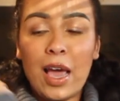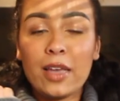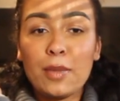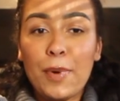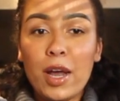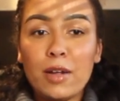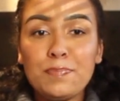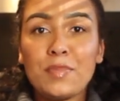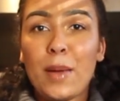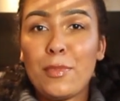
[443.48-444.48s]
at the
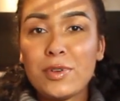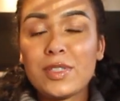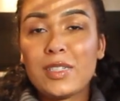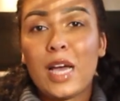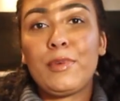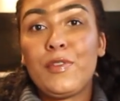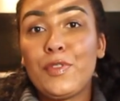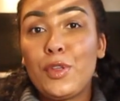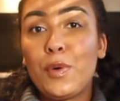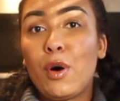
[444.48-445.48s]
bottom that most of the time,
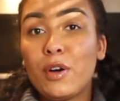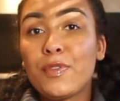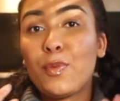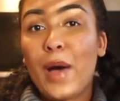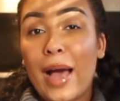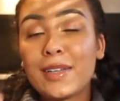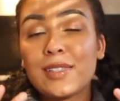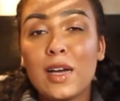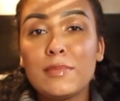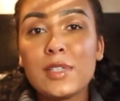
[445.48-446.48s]
even though all the wax
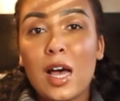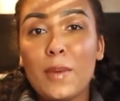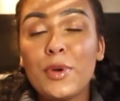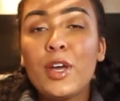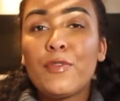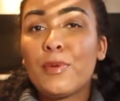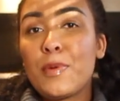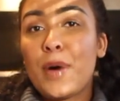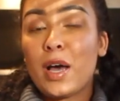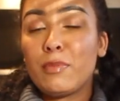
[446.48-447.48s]
comes up from the
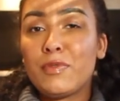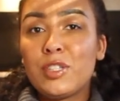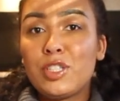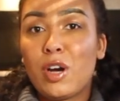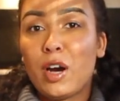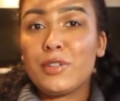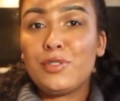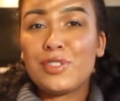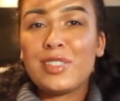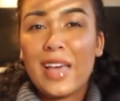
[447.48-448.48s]
bottom of the jar,
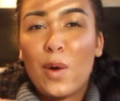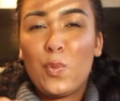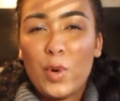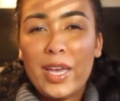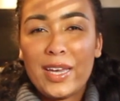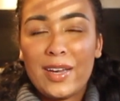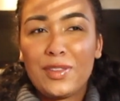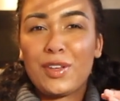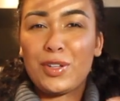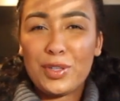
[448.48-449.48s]
usually that wick,
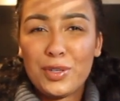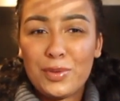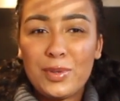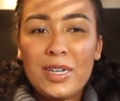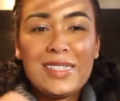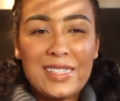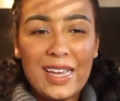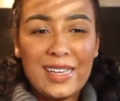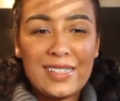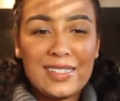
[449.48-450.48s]
the glue
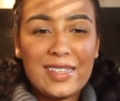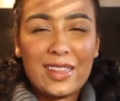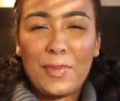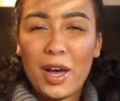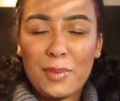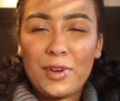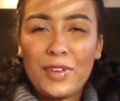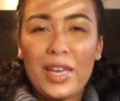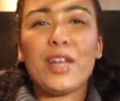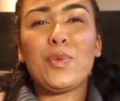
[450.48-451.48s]
stays at the bottom of
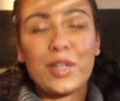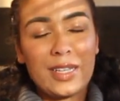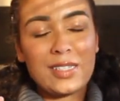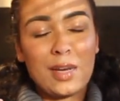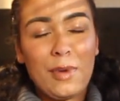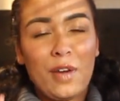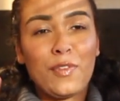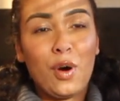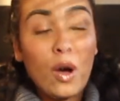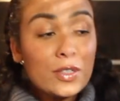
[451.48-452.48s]
it and you want that to come
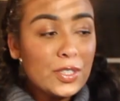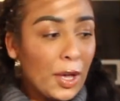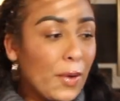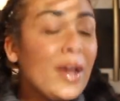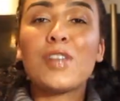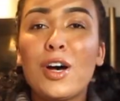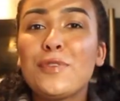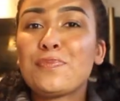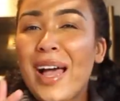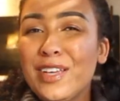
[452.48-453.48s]
off also.
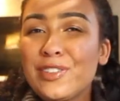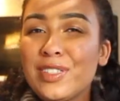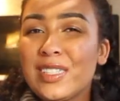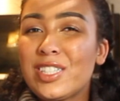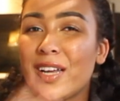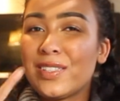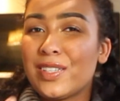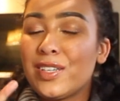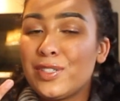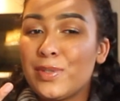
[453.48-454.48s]
So I usually
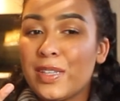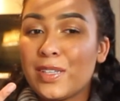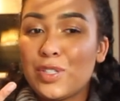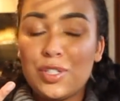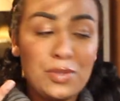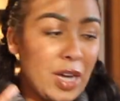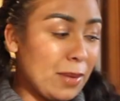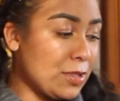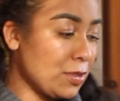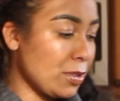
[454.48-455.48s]
suggest doing this two
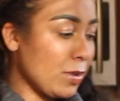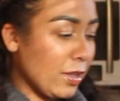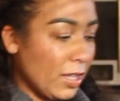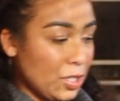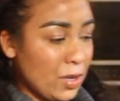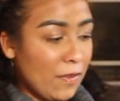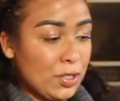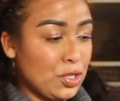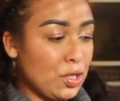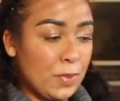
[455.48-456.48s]
times through unless you have a
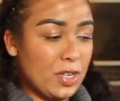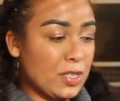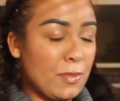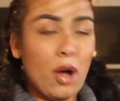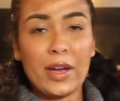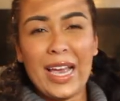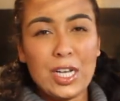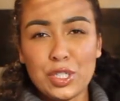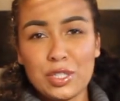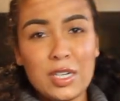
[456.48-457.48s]
super small
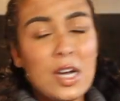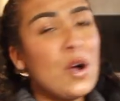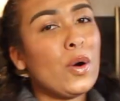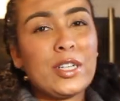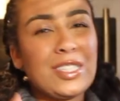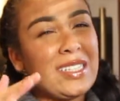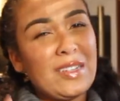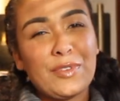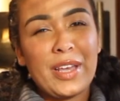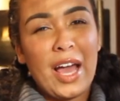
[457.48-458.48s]
candle or it just
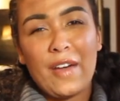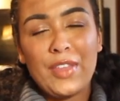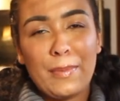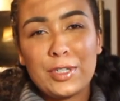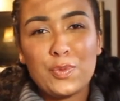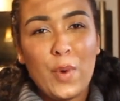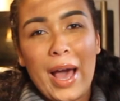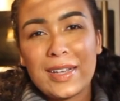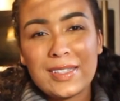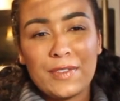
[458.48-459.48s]
didn't really have that much
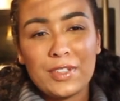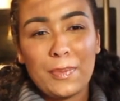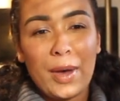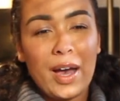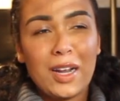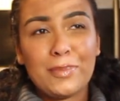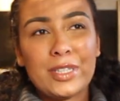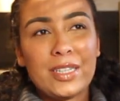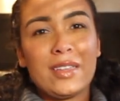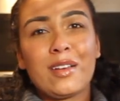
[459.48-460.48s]
wax left at the bottom
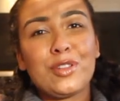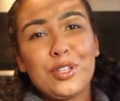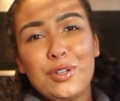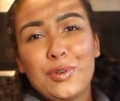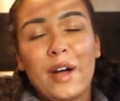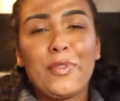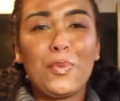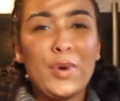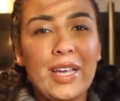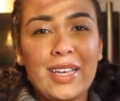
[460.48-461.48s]
and then the glue on the
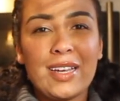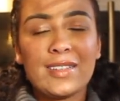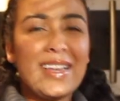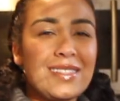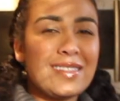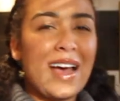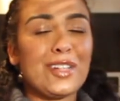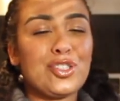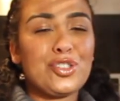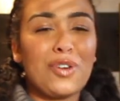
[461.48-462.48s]
wick isn't
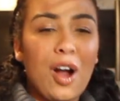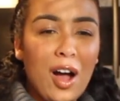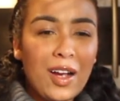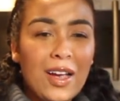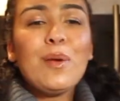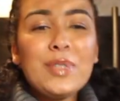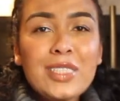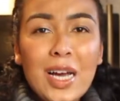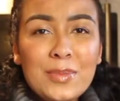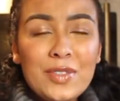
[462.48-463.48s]
that strong. How many
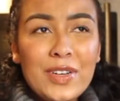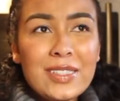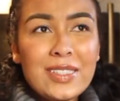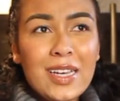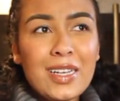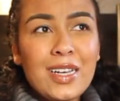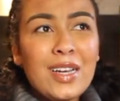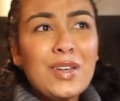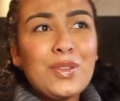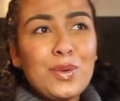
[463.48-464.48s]
times have I said
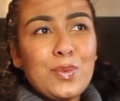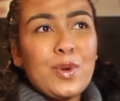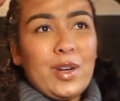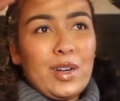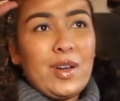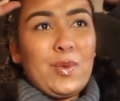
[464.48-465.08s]
the word